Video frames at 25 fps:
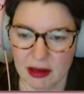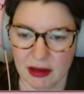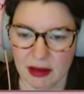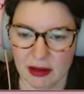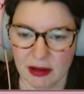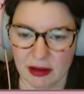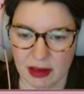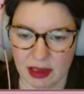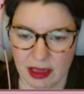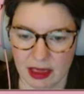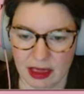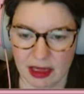
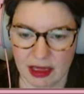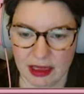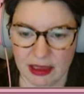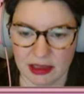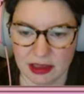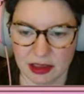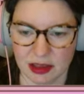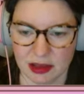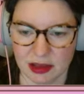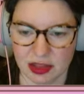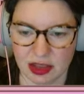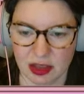Okay,
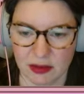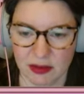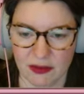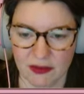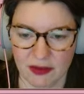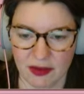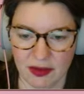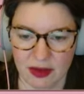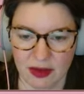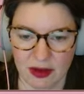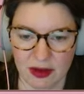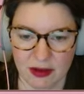so some
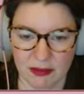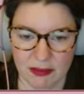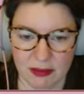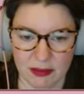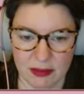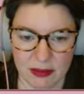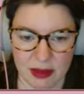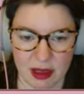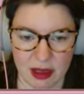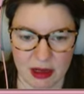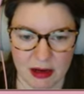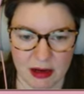of
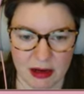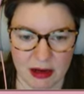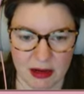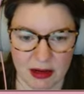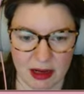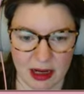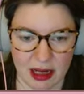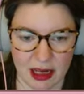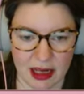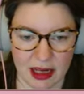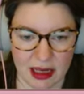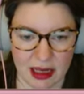them are
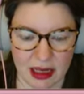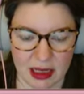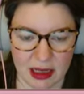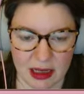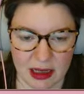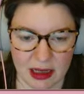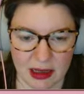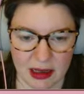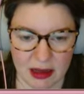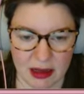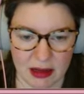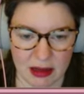
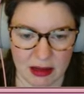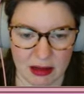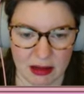like,